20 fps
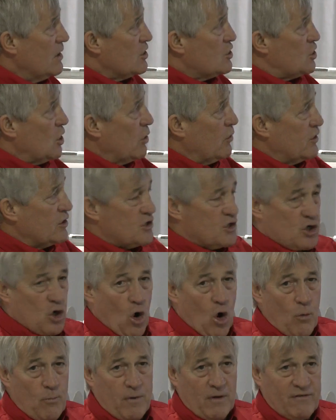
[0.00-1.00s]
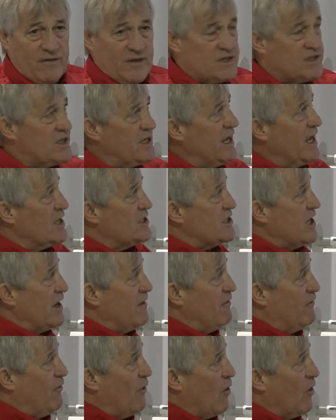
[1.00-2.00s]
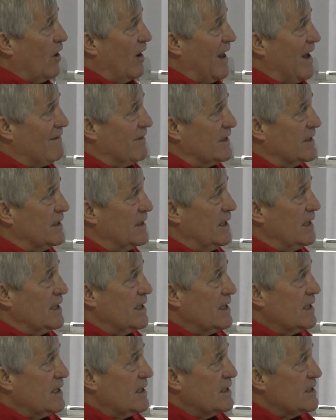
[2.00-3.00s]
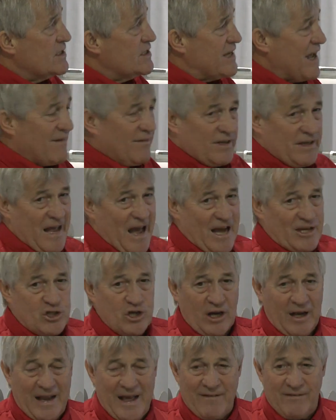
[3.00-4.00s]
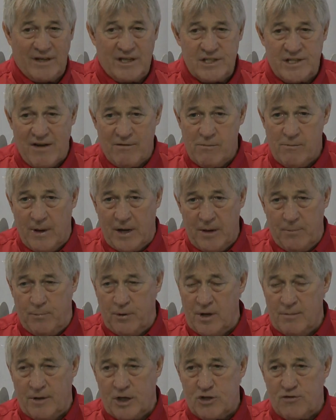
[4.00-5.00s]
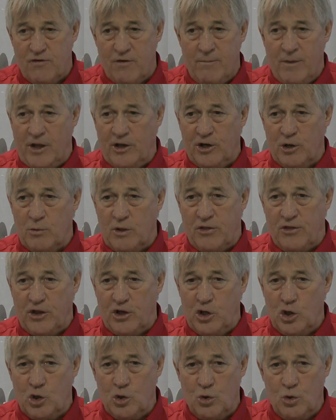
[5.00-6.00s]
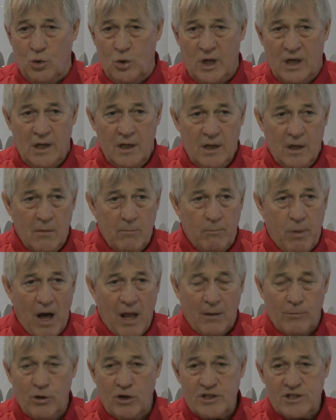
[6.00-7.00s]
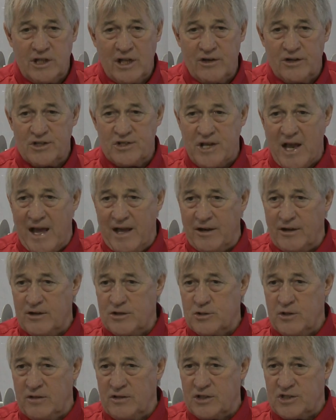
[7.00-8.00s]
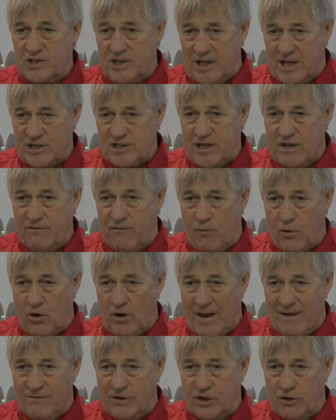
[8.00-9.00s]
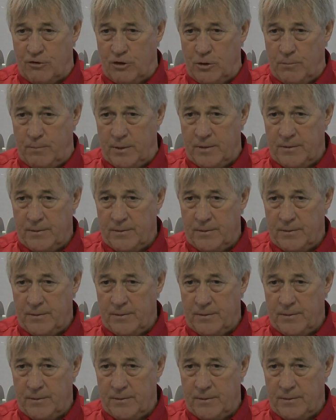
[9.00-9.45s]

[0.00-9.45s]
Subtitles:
So the scope of the CSA 411 7-11, is everybody pretty much familiar with the new polymer insulator standards in the CSA 411 group?